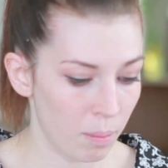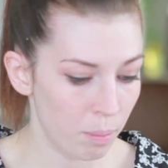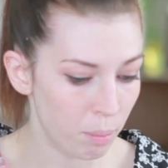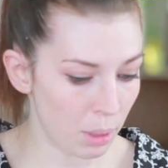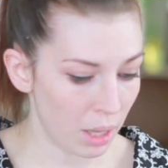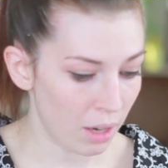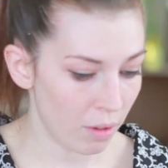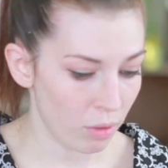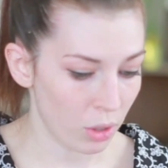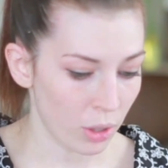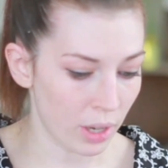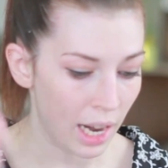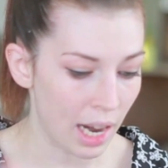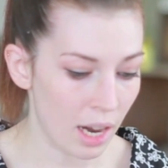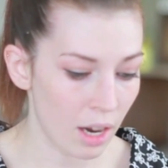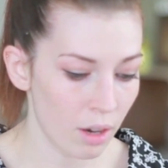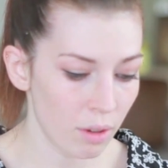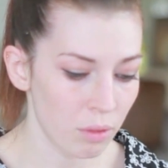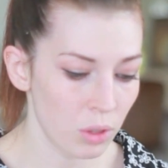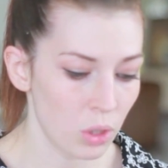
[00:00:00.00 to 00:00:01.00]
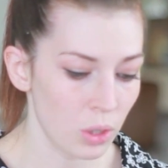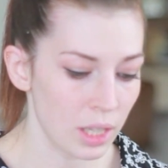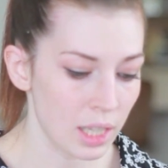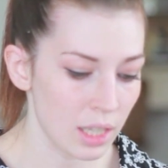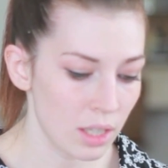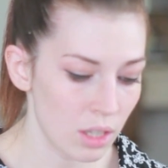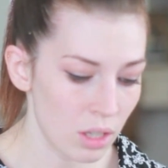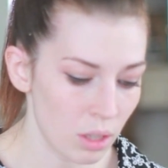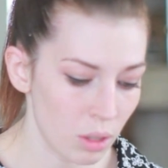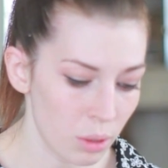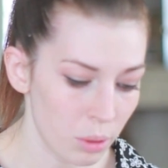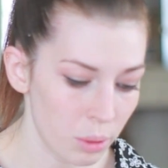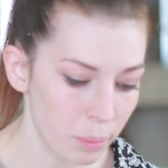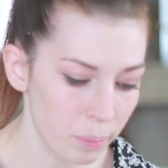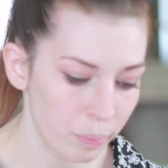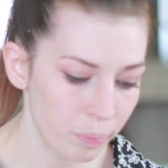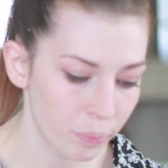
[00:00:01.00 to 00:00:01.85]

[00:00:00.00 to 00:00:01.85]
bit of your hair if you need to.